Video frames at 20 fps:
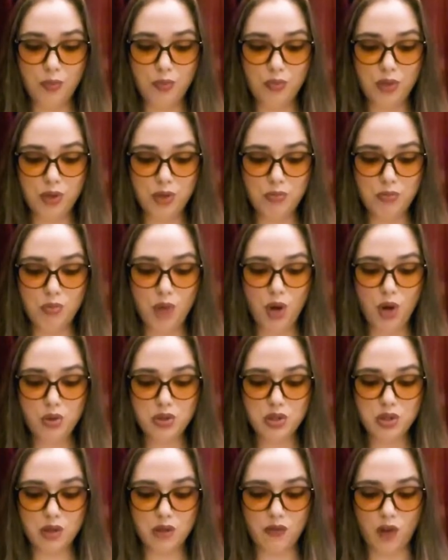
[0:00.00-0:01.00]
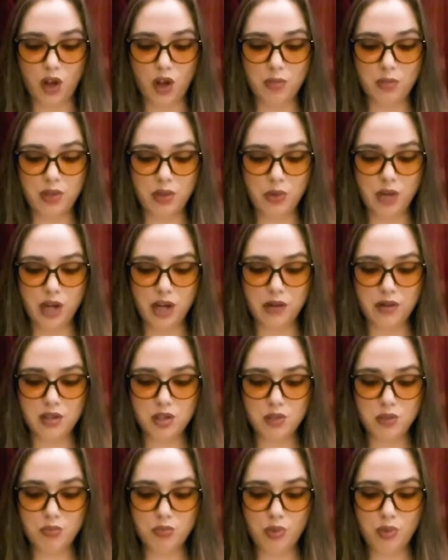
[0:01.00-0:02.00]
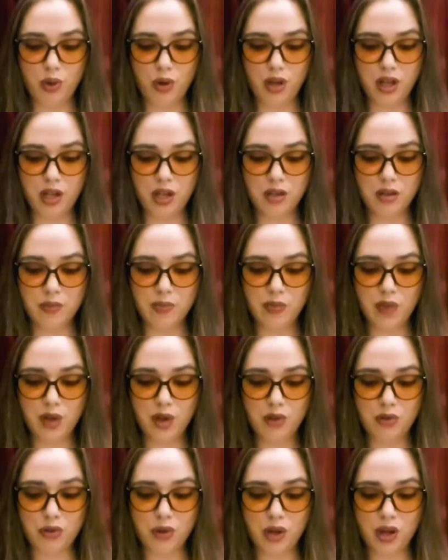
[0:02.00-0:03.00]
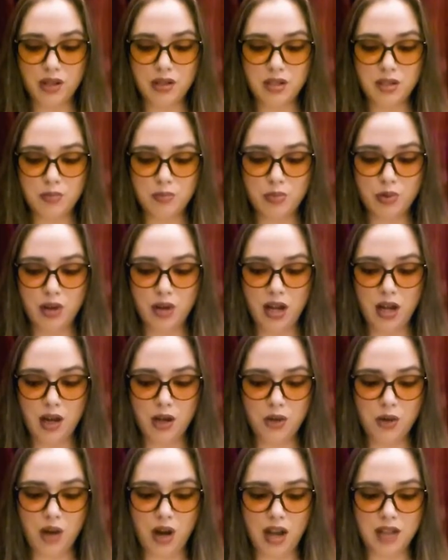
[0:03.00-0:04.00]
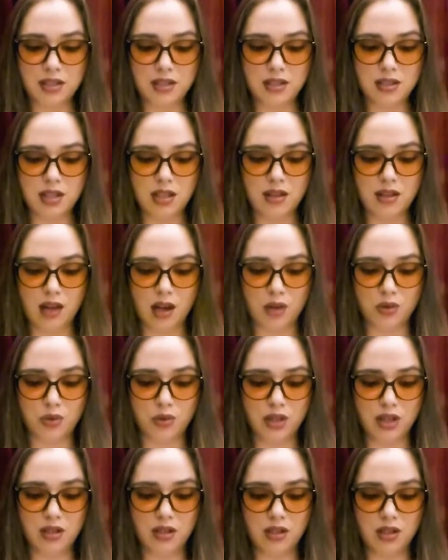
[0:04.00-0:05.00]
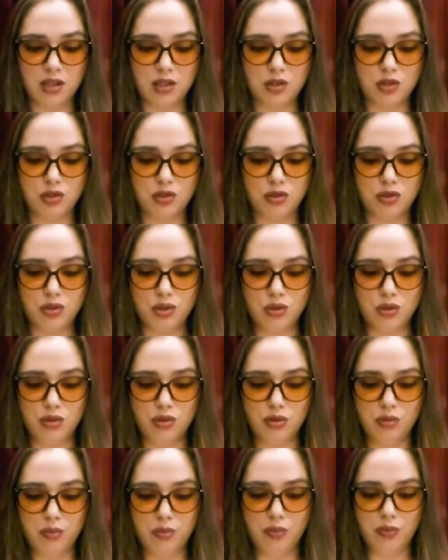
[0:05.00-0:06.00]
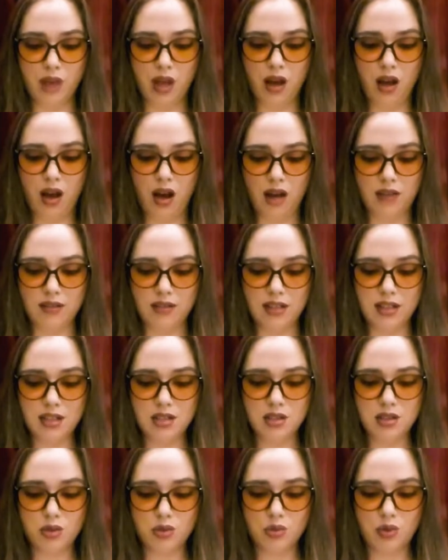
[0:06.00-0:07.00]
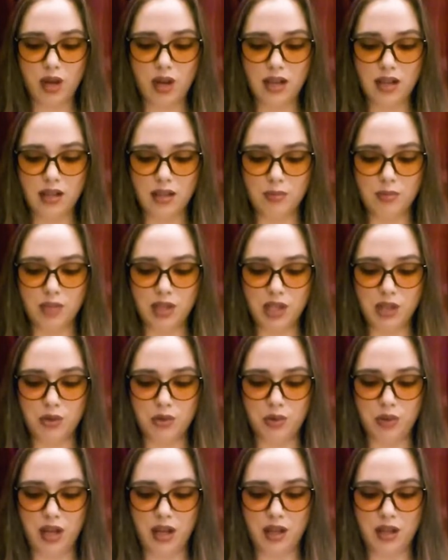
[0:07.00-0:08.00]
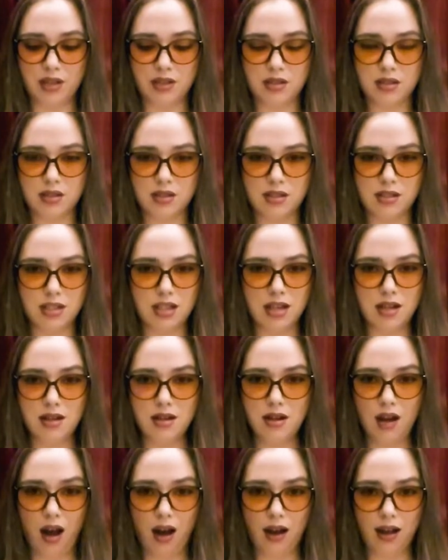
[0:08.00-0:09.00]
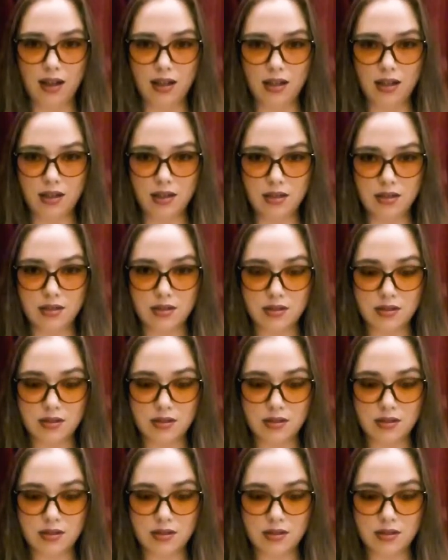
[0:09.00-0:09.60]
But most of all, beware this boy, for on his brow I see that written is doom, unless the writing be erased. Deny it!